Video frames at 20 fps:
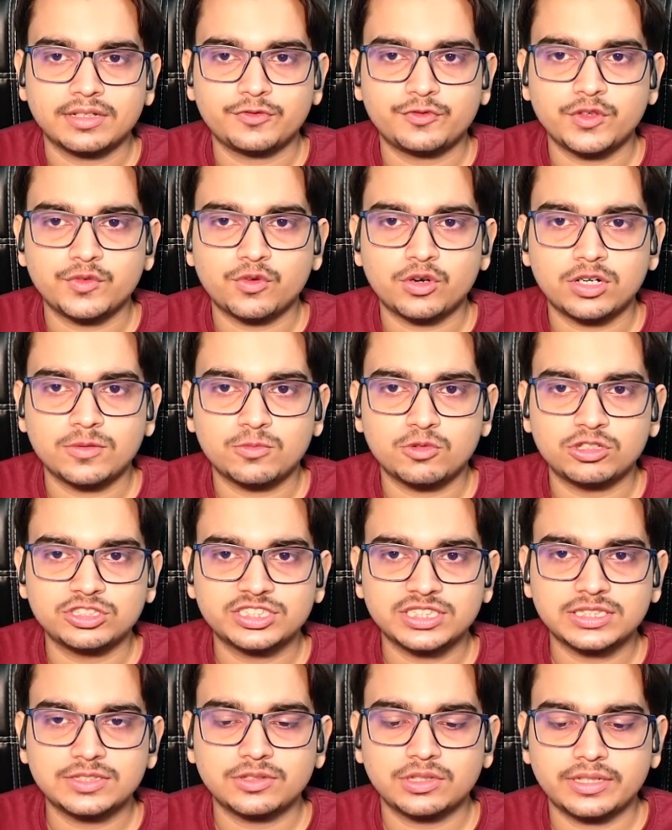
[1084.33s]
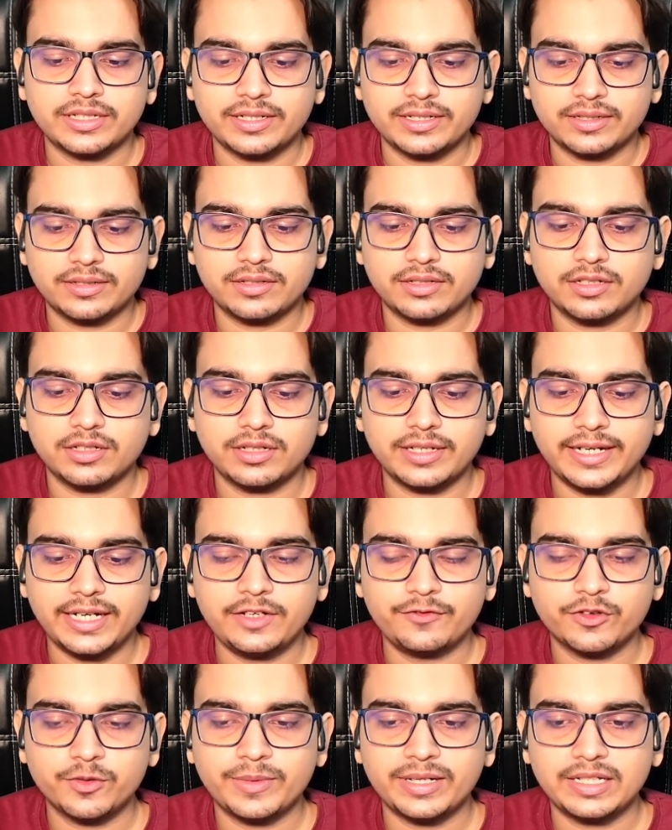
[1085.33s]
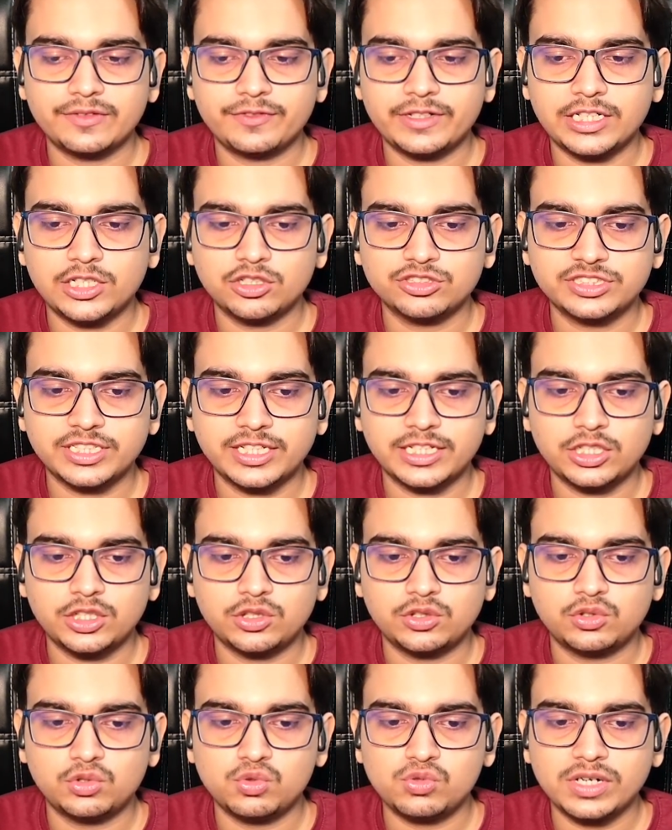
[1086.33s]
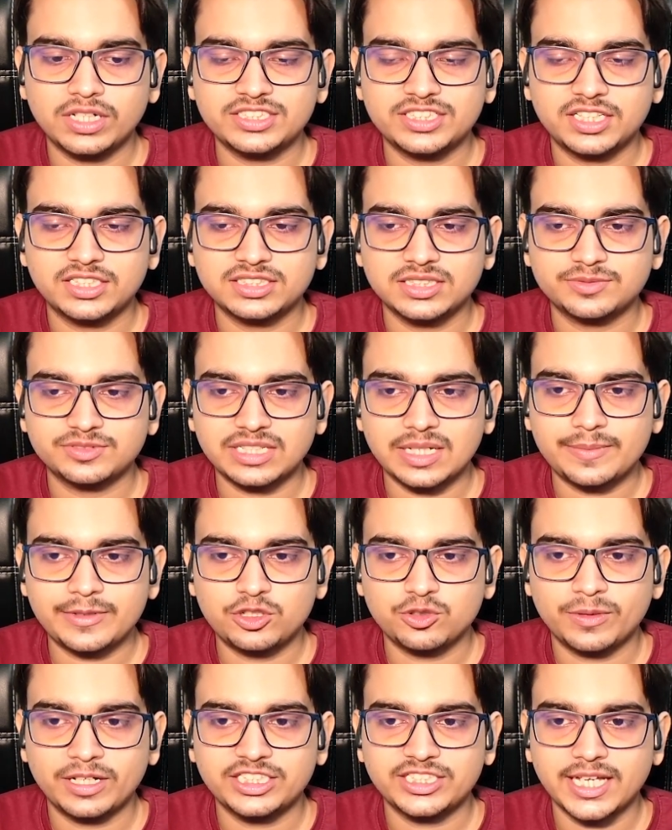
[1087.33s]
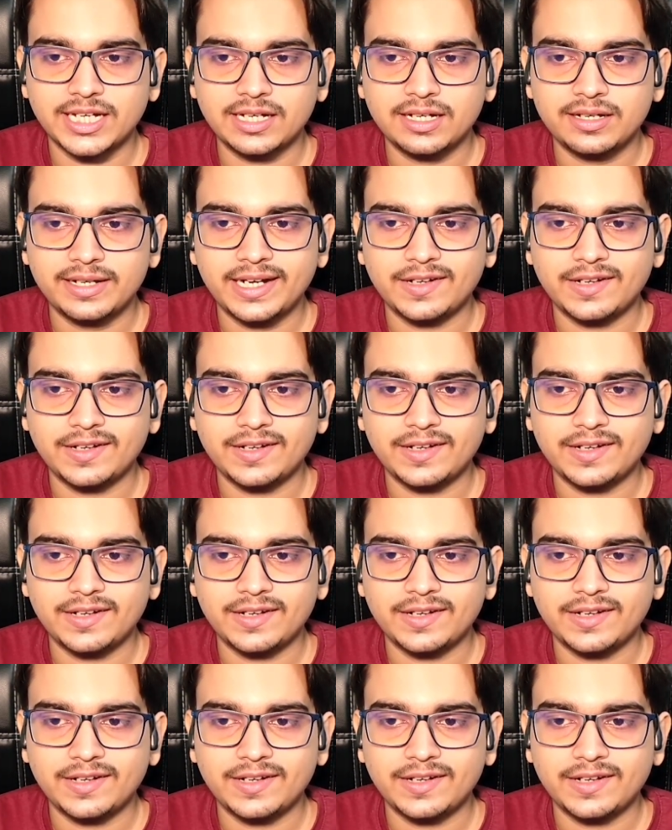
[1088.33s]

if you want more such informative videos, then do consider subscribing to my channel.